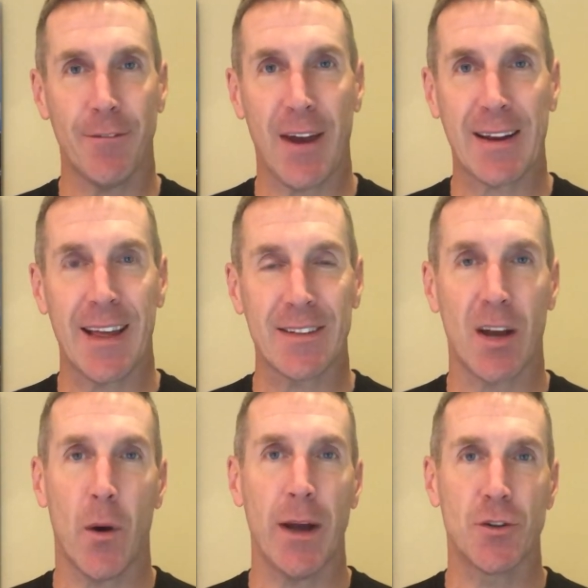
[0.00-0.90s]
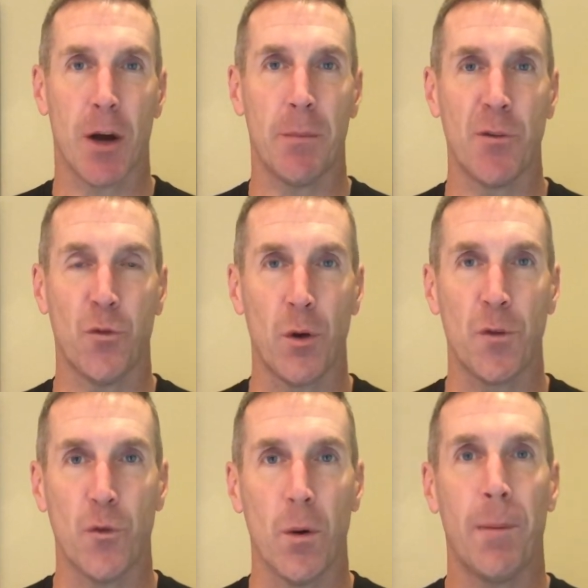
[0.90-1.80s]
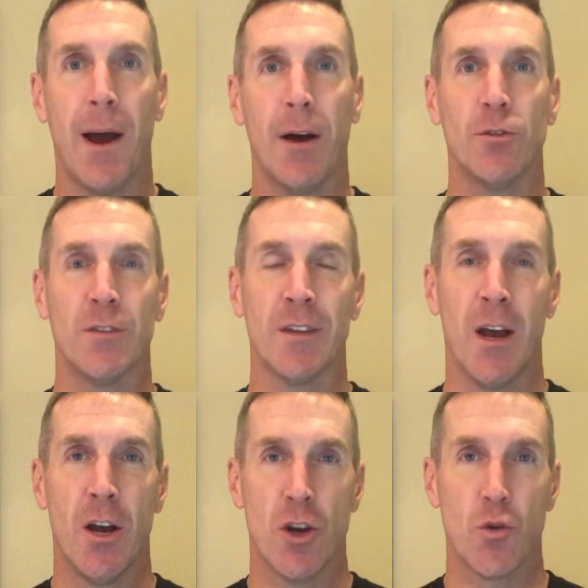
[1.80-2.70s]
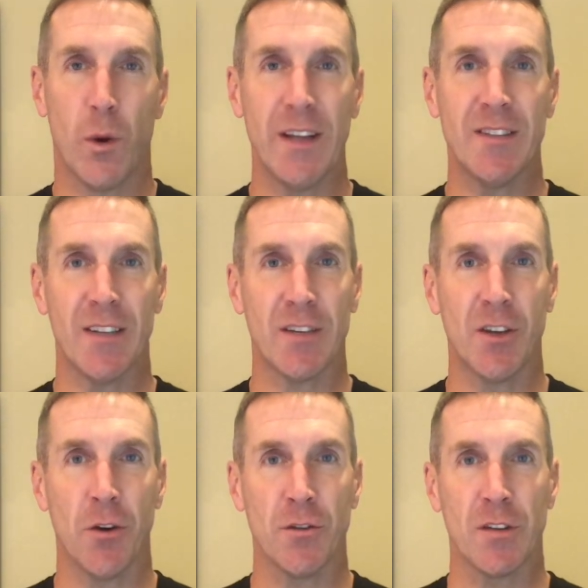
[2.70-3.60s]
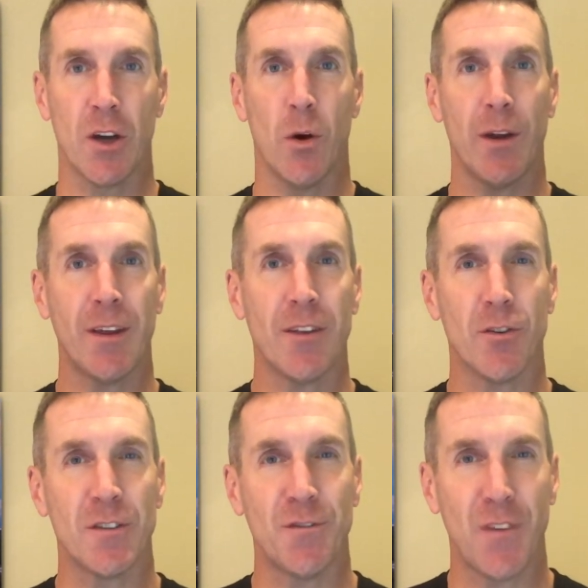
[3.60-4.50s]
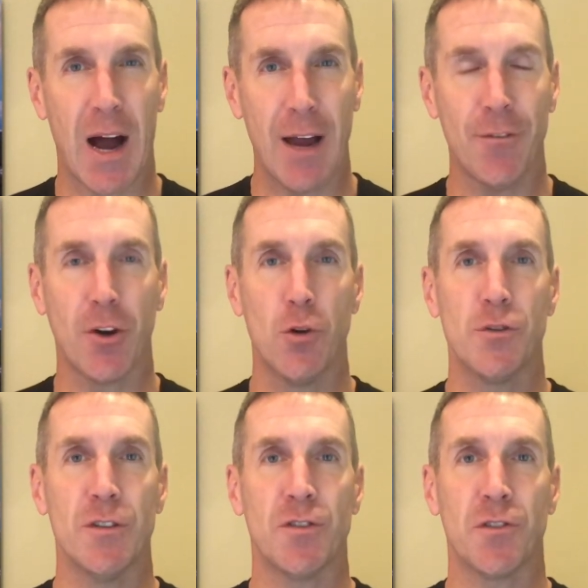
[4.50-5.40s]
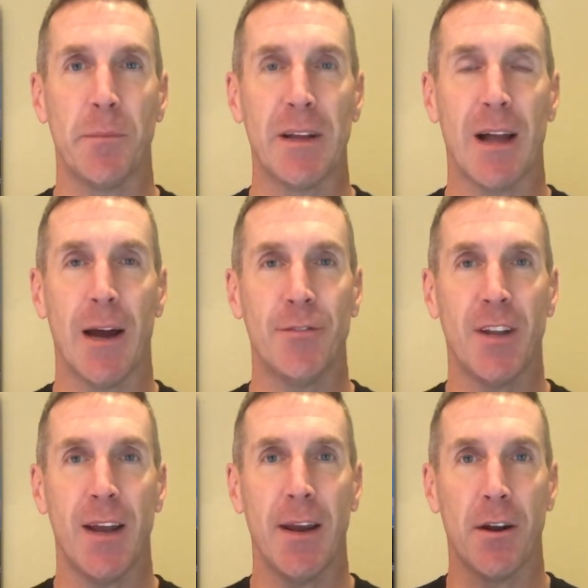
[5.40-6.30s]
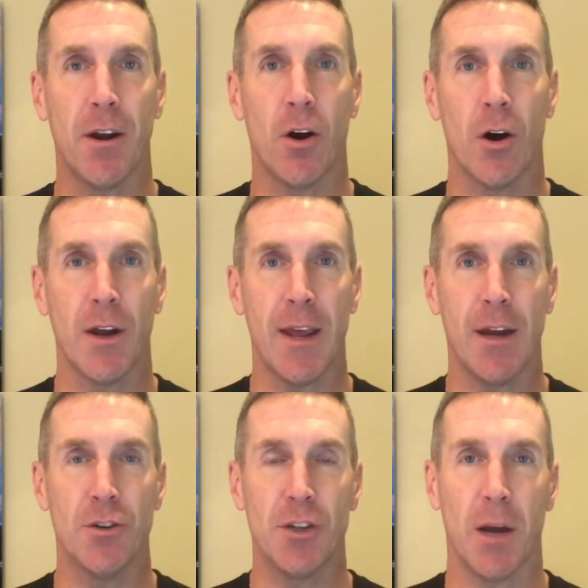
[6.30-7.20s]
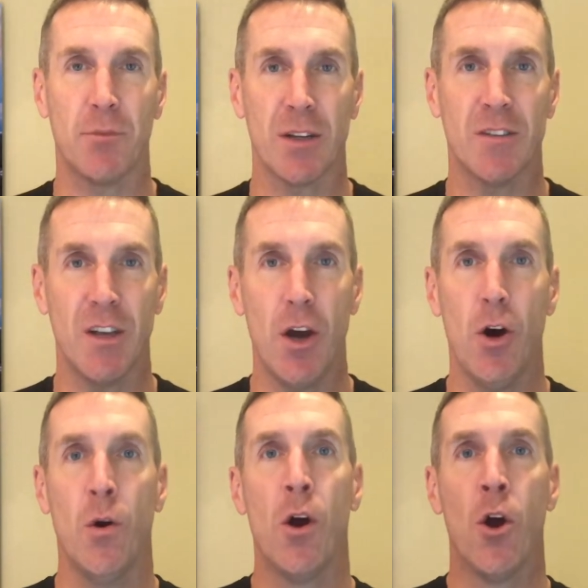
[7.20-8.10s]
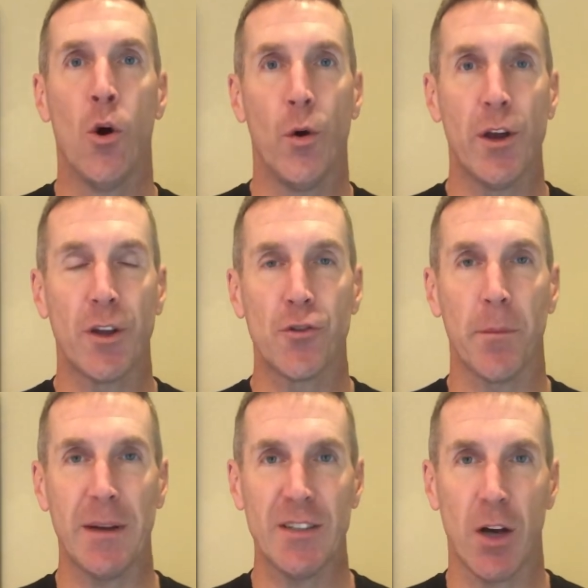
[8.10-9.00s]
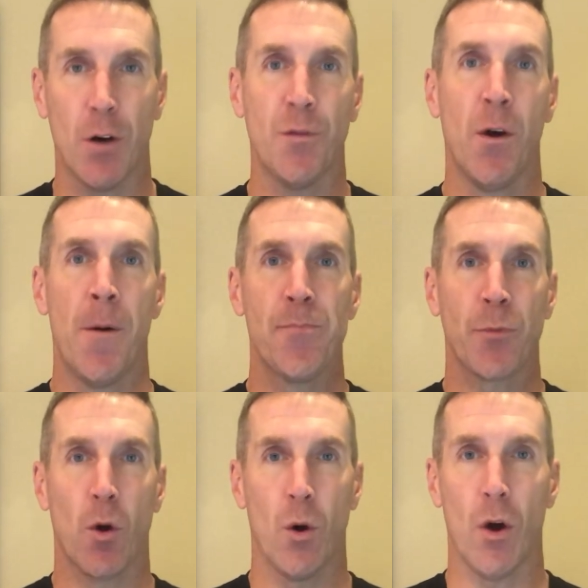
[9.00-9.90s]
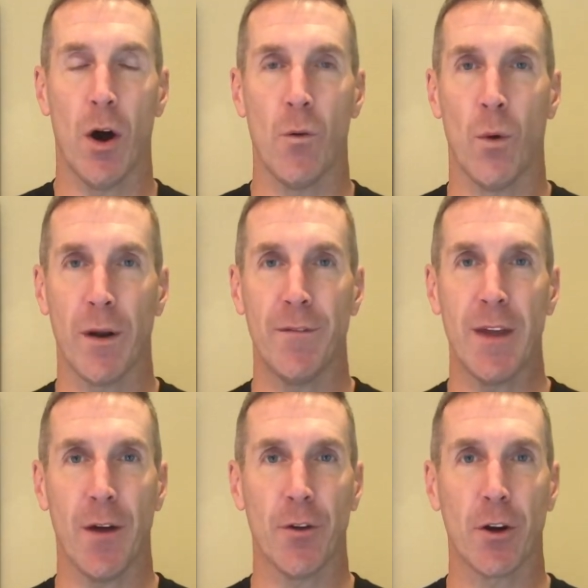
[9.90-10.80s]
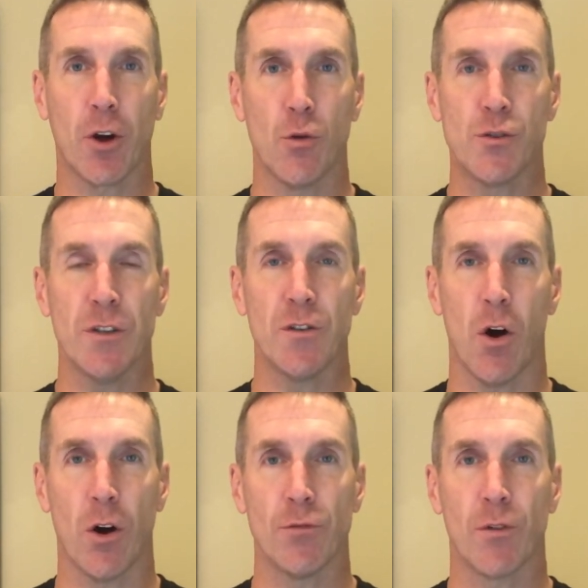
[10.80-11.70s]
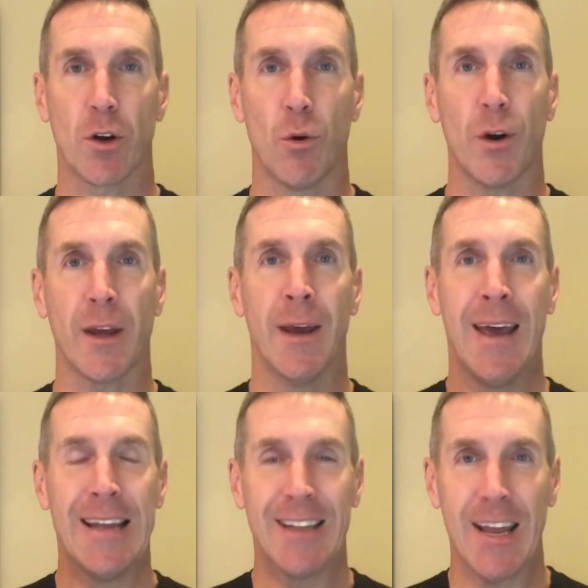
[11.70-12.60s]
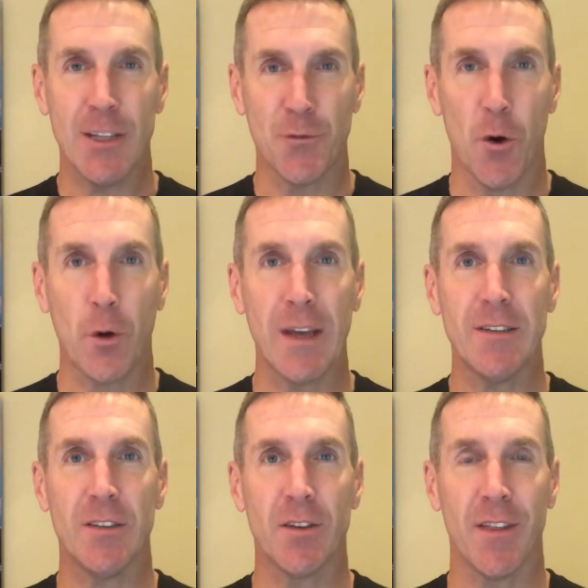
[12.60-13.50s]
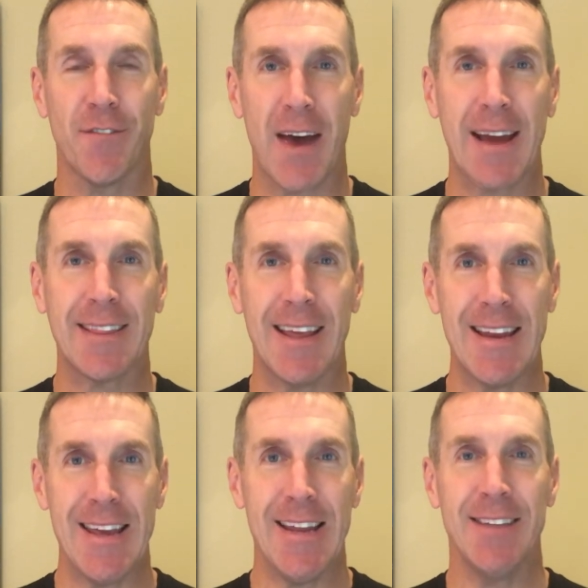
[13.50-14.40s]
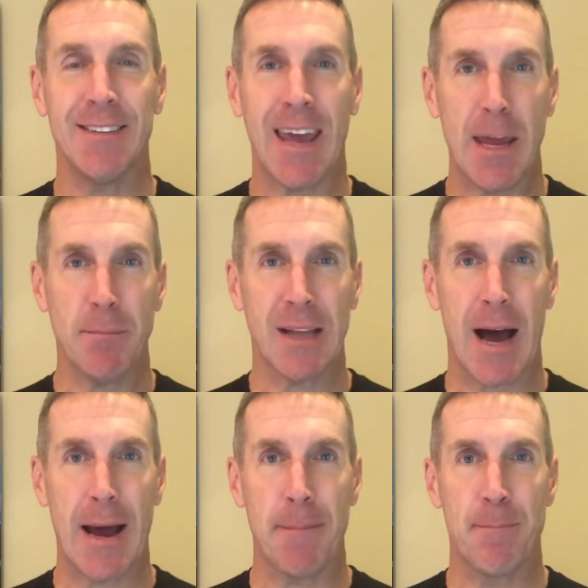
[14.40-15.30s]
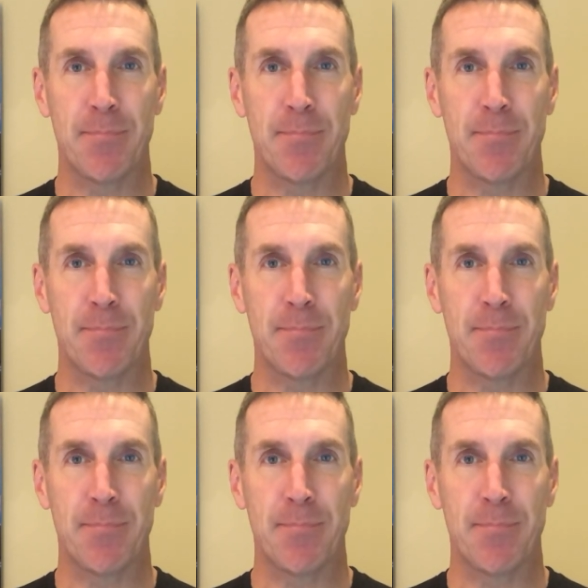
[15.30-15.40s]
In fact, that's how I dropped my 44 pounds 26 years ago. I think there is five coaches streaming live today on energyup.co, or you can join myself or uh, one of the other coaches on recording. Today's focus is on the fact that it is game time.